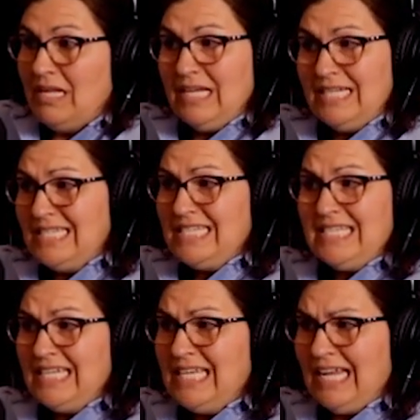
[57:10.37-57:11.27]
and I didn't
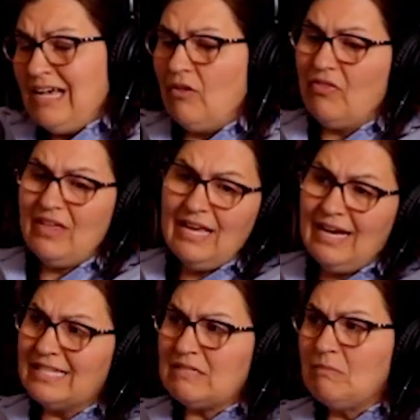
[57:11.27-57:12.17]
seek it out. They
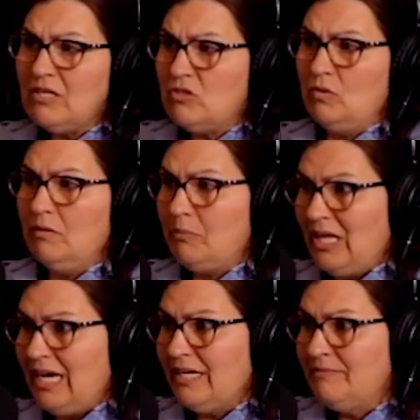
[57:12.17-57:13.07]
asked me to
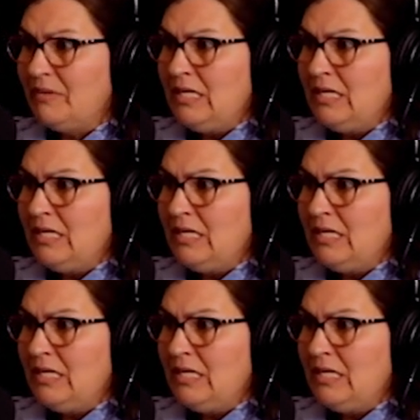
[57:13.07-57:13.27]
apply.